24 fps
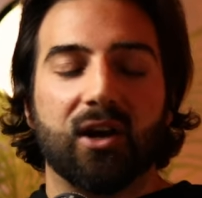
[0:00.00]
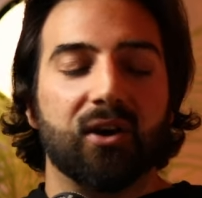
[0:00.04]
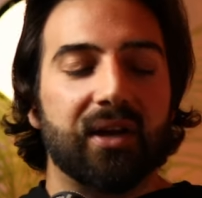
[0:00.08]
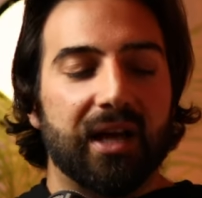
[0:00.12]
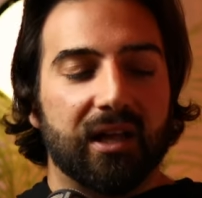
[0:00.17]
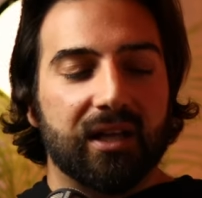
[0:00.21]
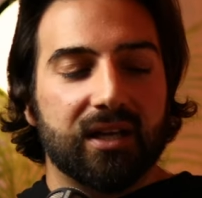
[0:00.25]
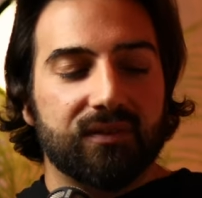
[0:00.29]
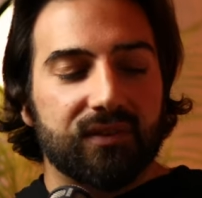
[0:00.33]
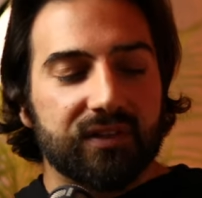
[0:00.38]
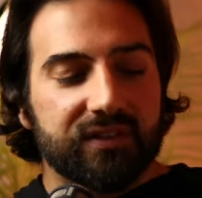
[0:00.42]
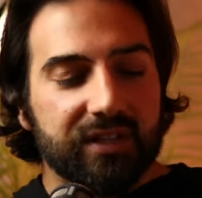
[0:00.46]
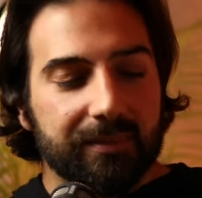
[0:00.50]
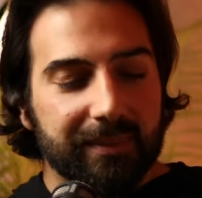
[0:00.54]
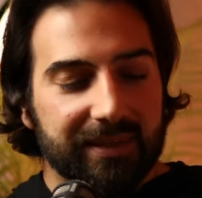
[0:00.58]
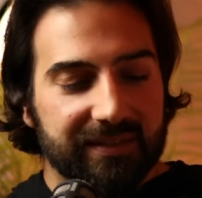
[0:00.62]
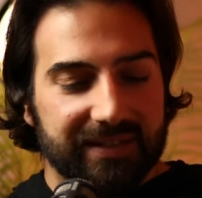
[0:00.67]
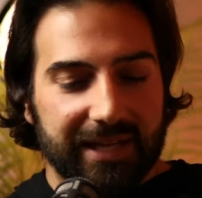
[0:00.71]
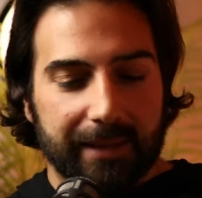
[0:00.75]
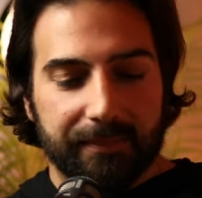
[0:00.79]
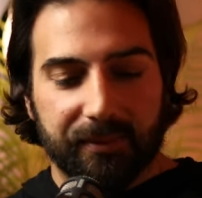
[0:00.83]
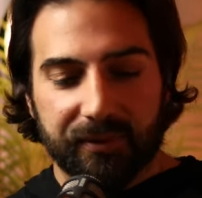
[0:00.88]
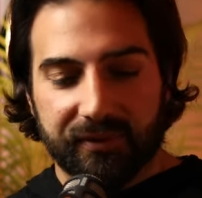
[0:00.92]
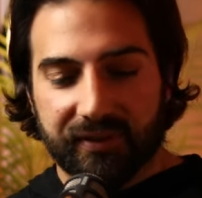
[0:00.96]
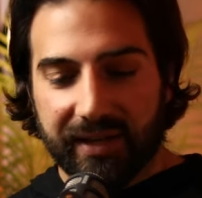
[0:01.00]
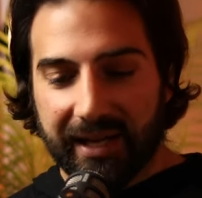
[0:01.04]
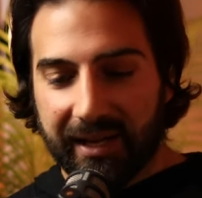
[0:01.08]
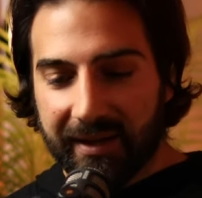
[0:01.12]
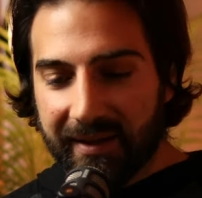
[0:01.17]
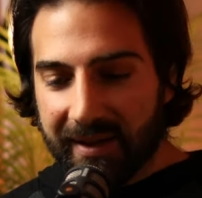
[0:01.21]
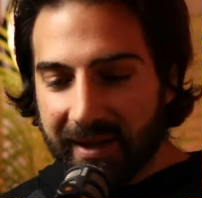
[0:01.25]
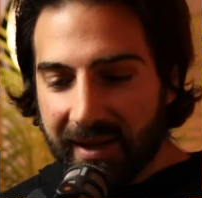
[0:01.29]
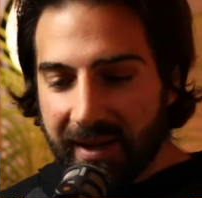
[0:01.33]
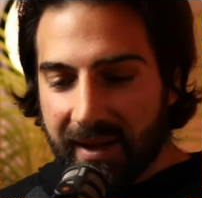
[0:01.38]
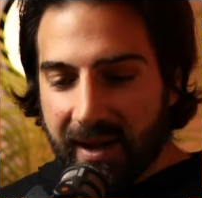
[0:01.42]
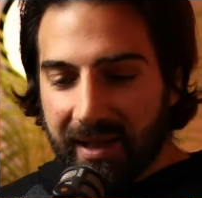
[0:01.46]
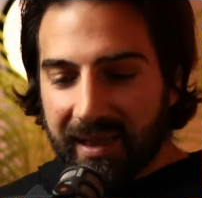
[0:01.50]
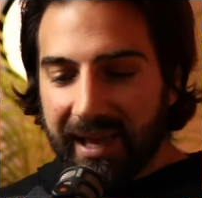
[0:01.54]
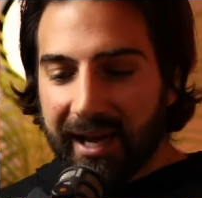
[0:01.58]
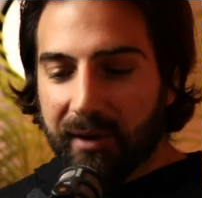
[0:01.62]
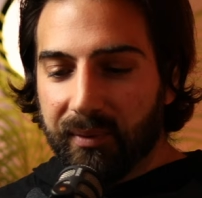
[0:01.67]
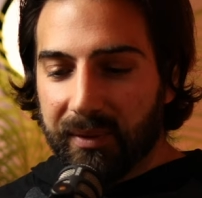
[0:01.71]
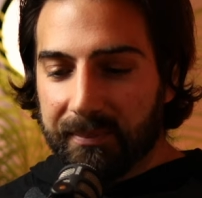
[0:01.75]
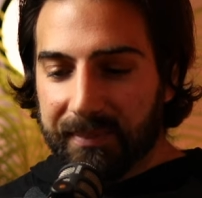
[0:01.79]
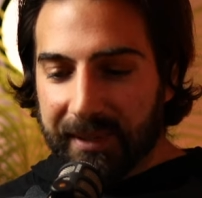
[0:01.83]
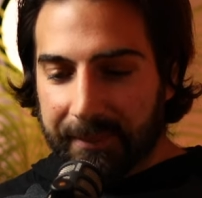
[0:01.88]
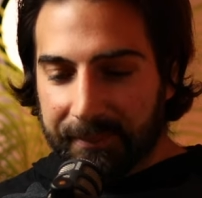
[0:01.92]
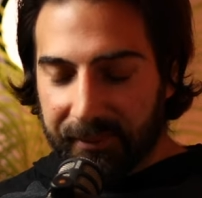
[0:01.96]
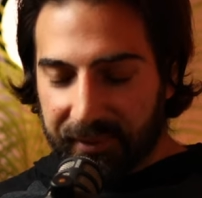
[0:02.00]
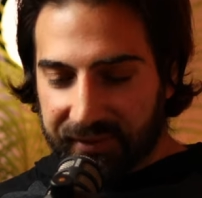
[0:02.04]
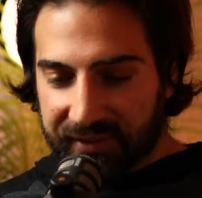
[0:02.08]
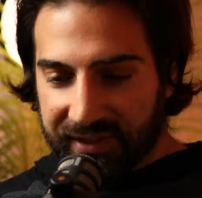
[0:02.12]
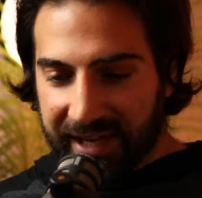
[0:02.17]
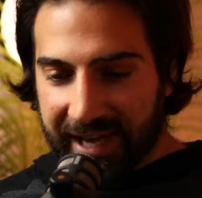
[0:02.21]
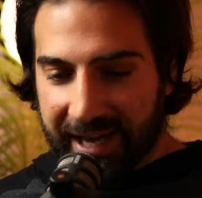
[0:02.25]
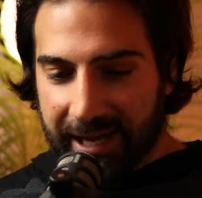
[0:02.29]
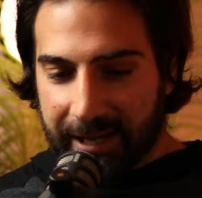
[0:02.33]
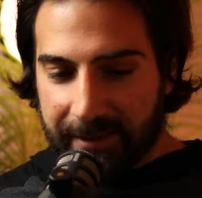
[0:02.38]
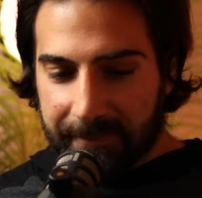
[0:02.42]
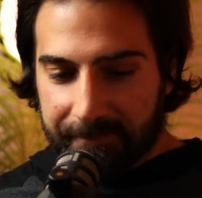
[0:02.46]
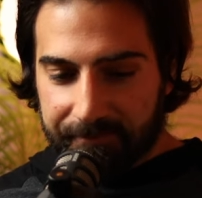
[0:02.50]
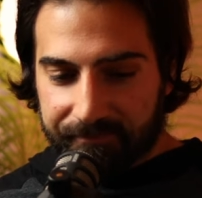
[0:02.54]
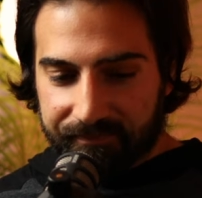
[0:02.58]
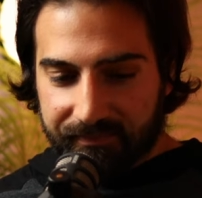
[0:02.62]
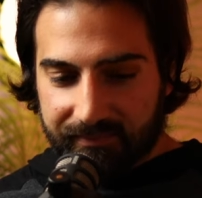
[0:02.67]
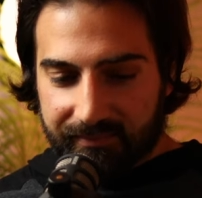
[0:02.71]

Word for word: Okay, I'll give you some examples. Like like when people say,